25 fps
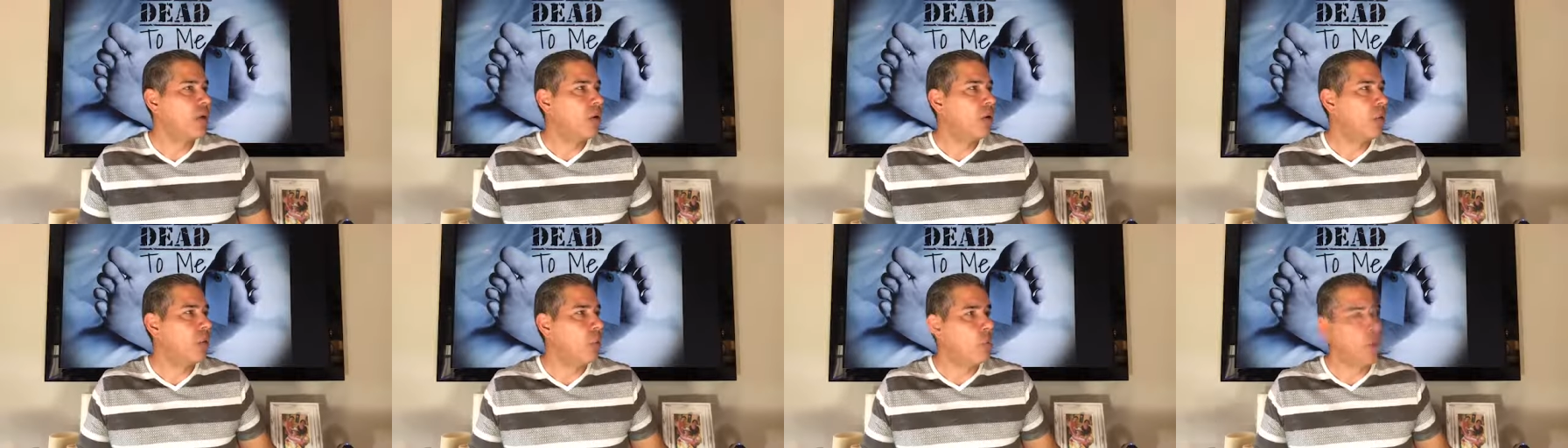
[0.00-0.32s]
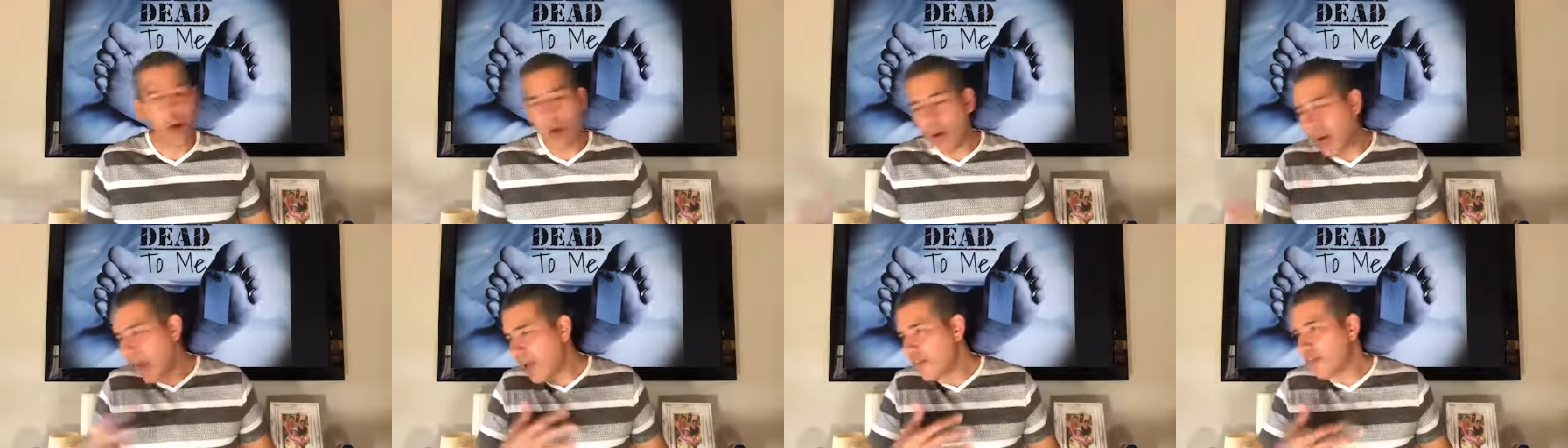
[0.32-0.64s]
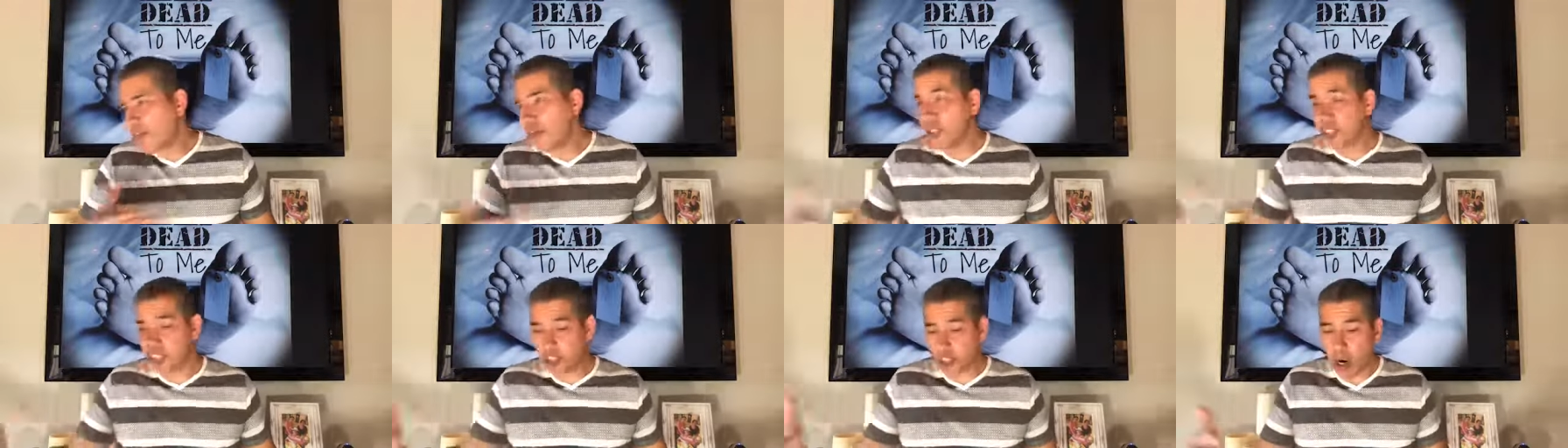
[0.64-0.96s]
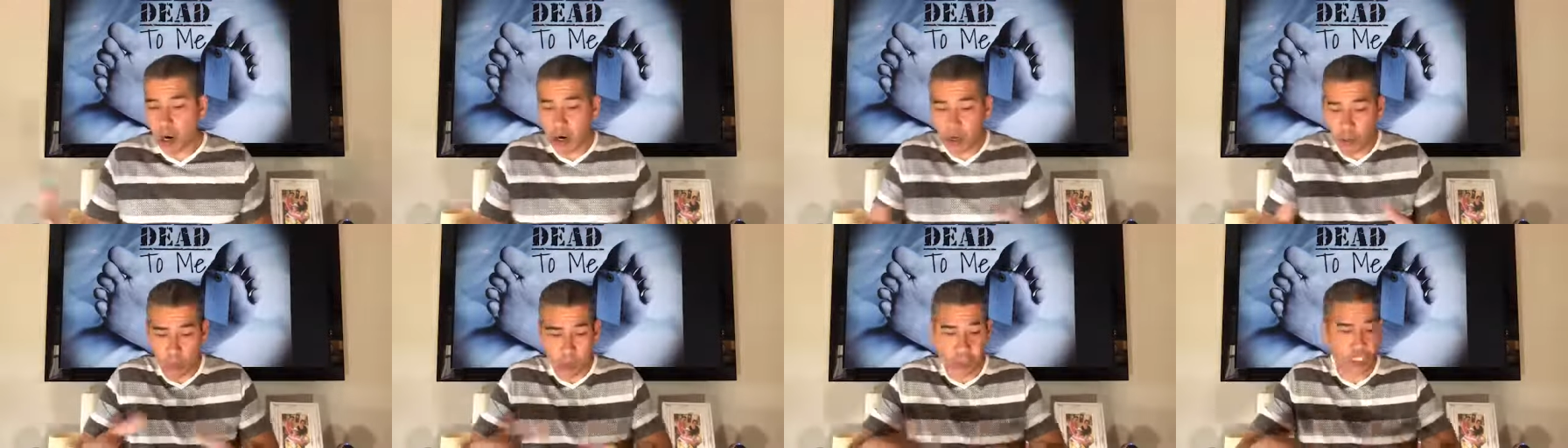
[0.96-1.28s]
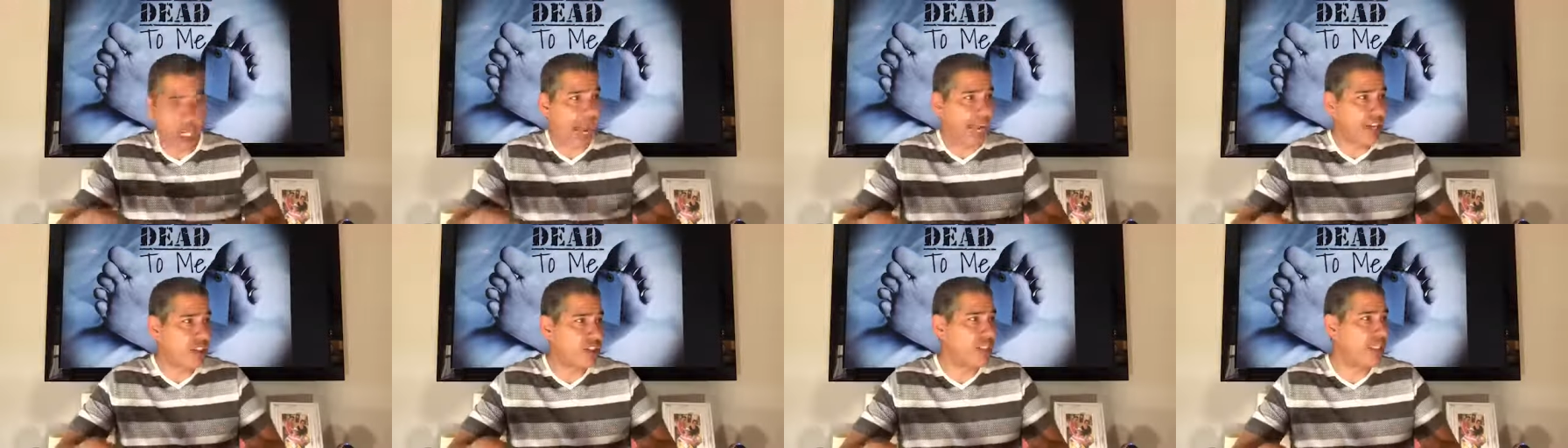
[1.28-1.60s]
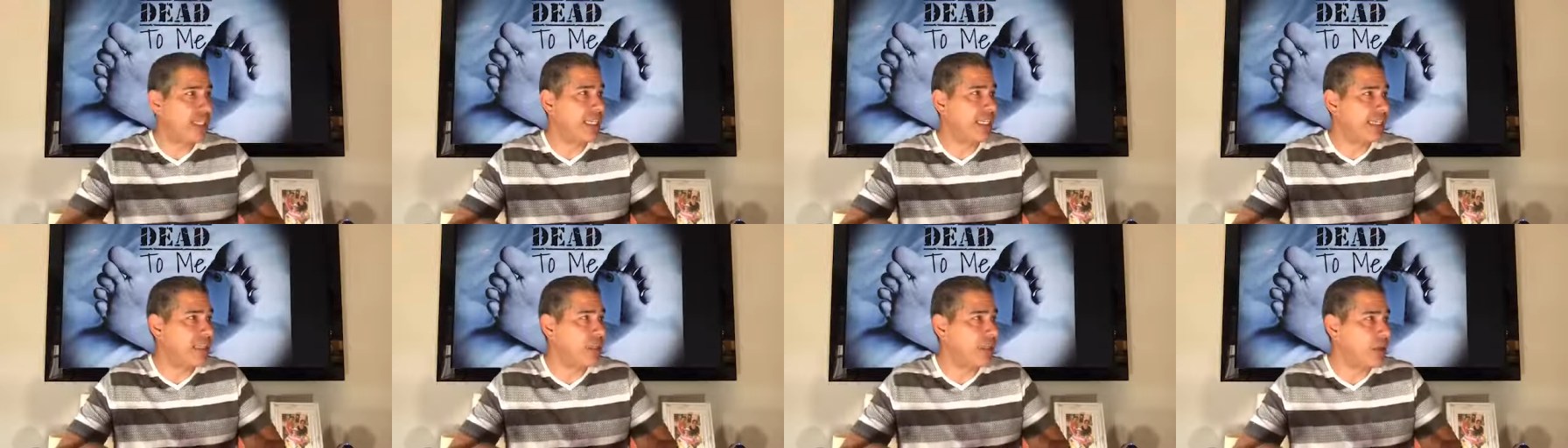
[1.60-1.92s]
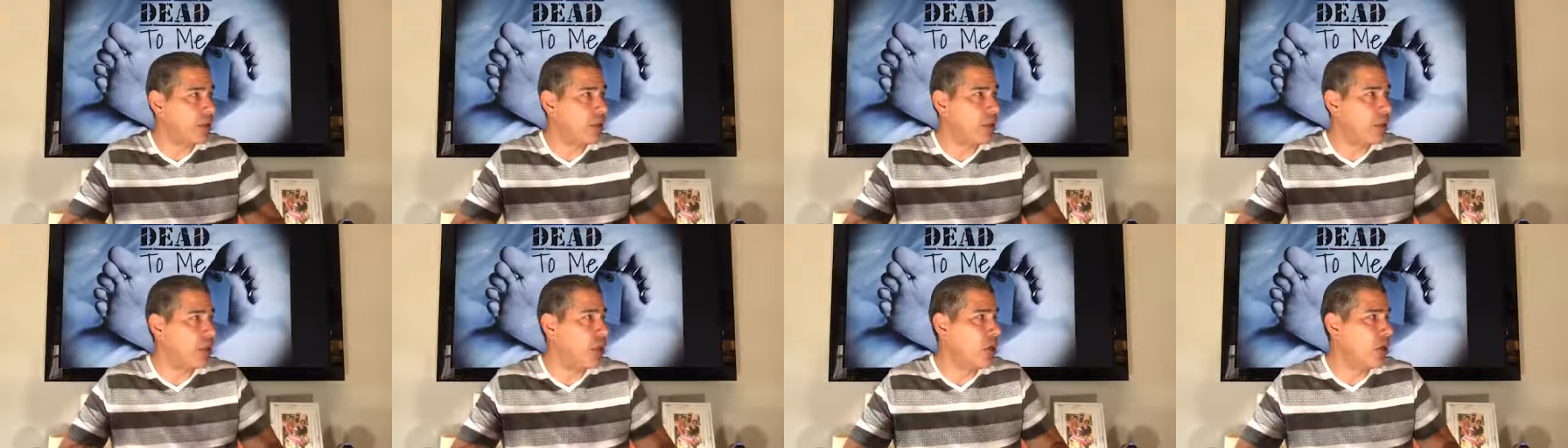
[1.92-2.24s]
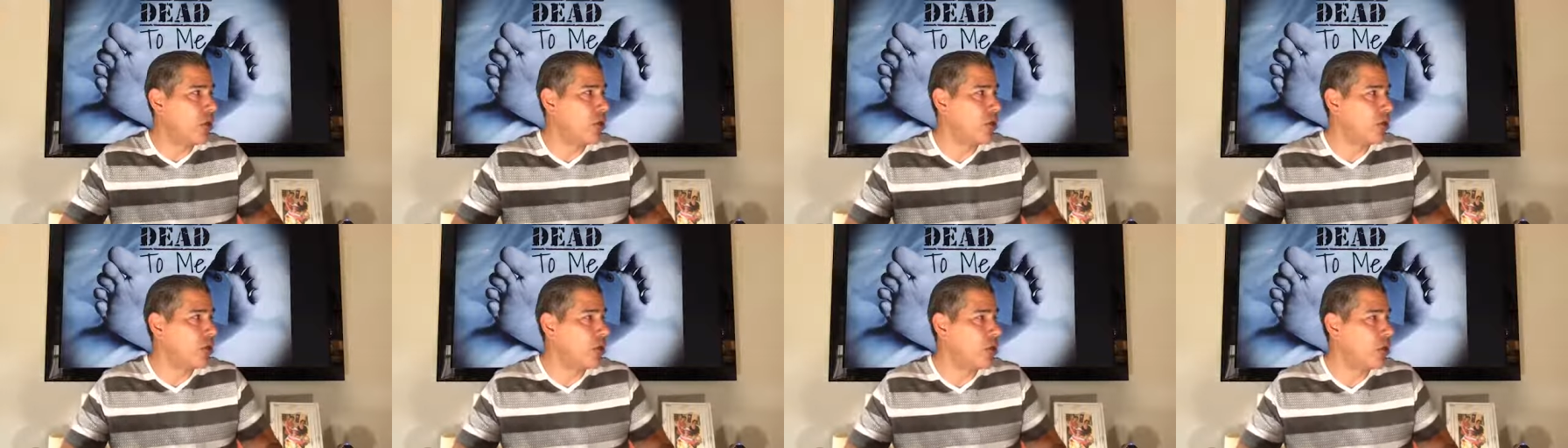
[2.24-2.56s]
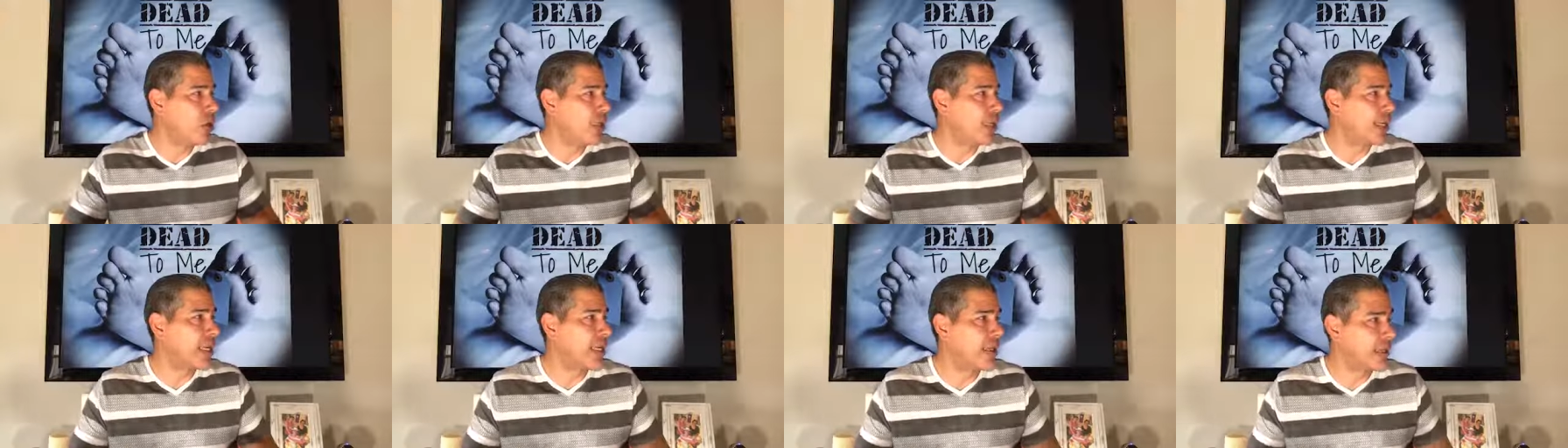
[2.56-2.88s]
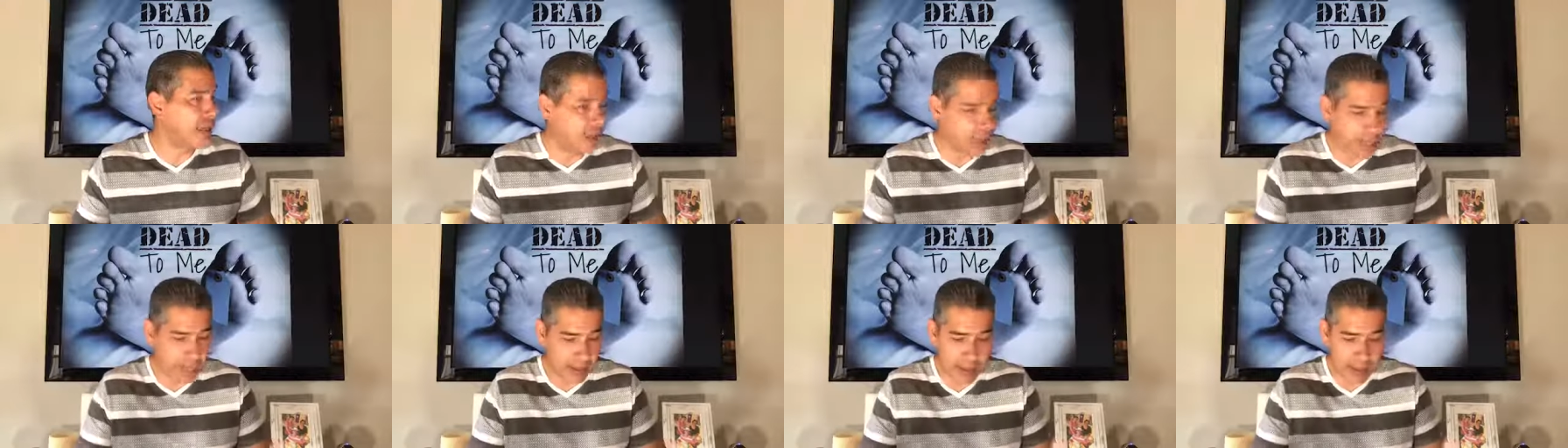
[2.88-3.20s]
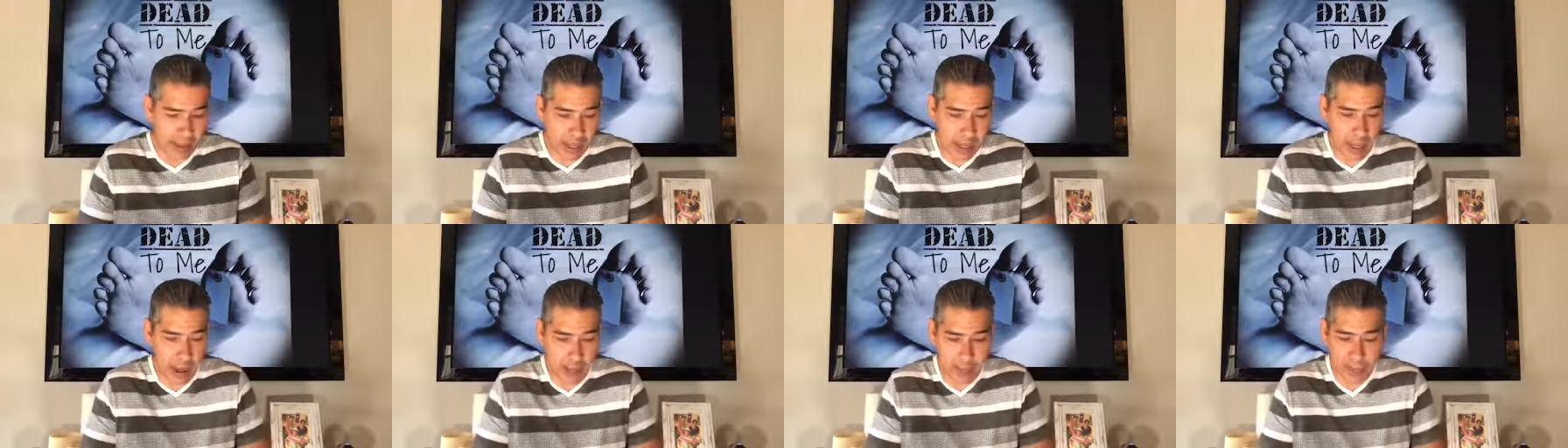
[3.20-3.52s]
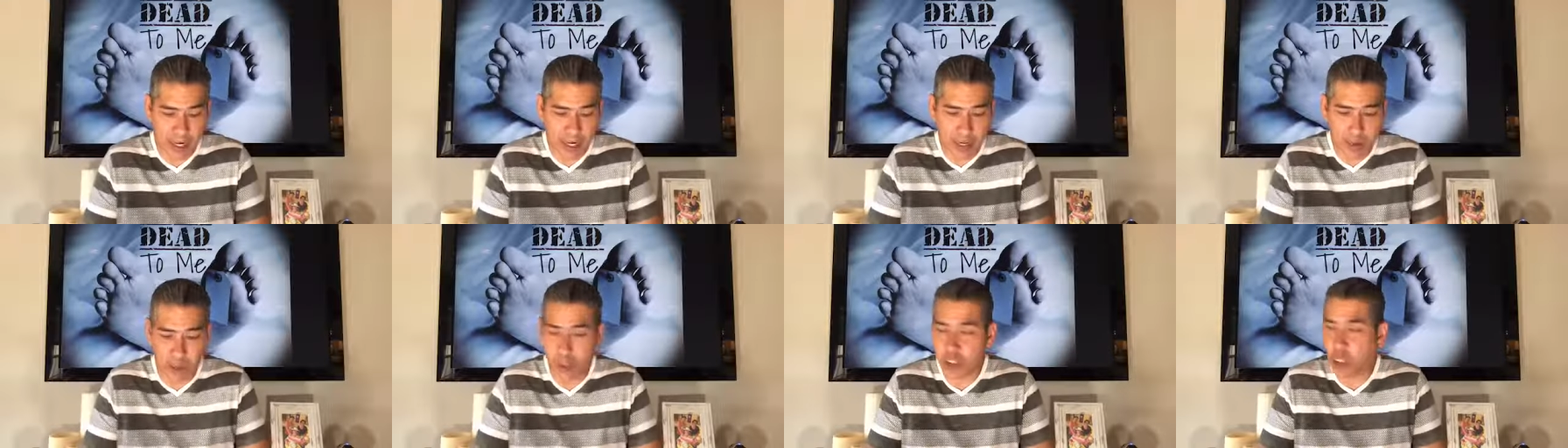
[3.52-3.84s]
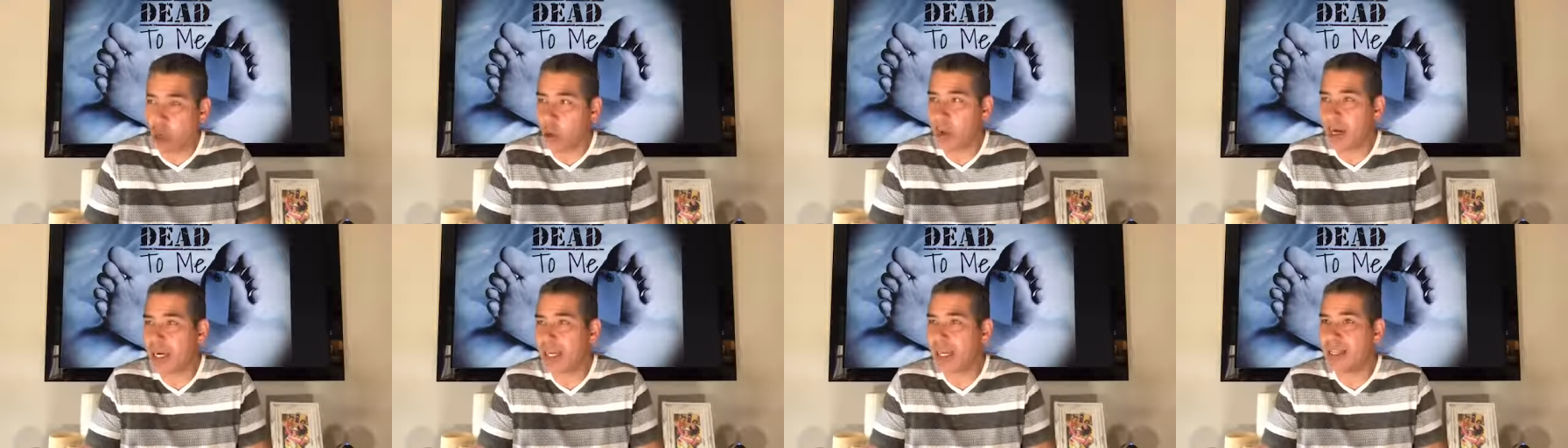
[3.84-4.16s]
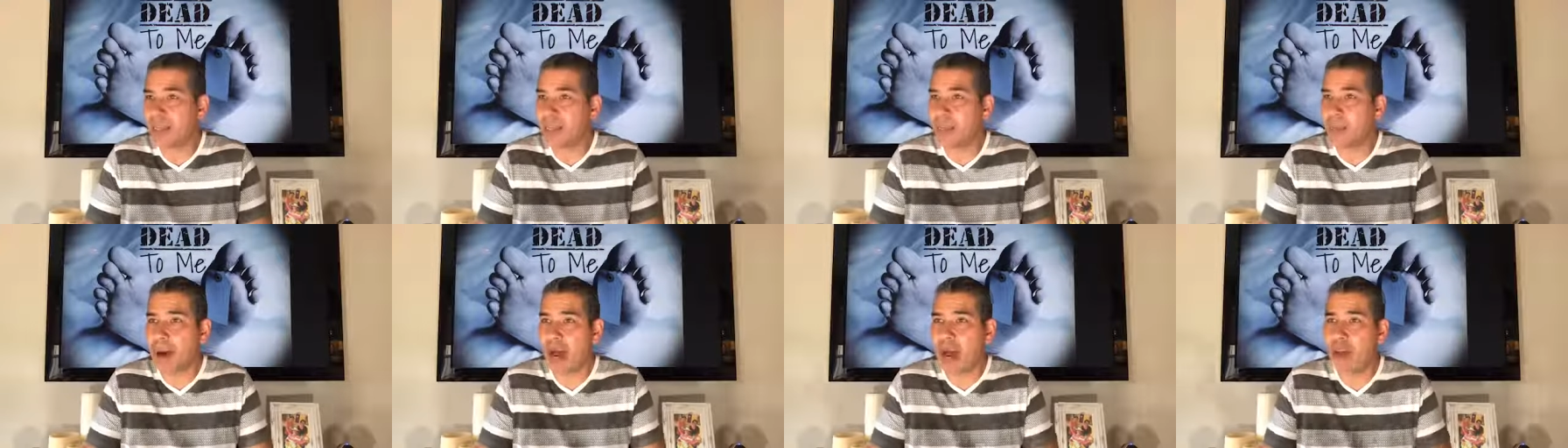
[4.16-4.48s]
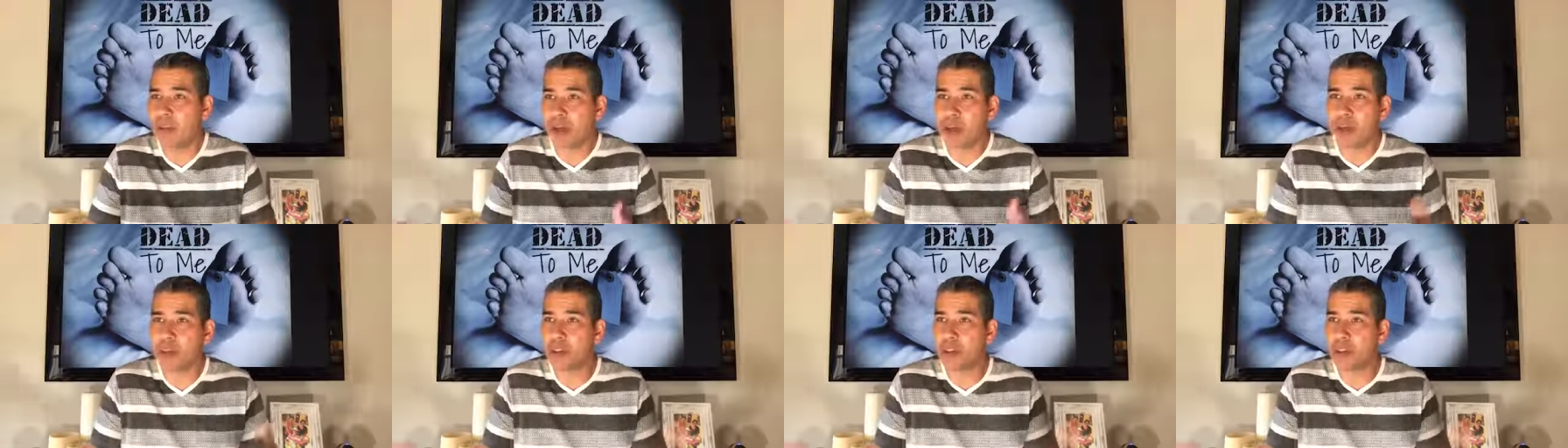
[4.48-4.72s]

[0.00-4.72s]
wherever it started, which actually, you know, you look at it, I mean, it was already in the Bible.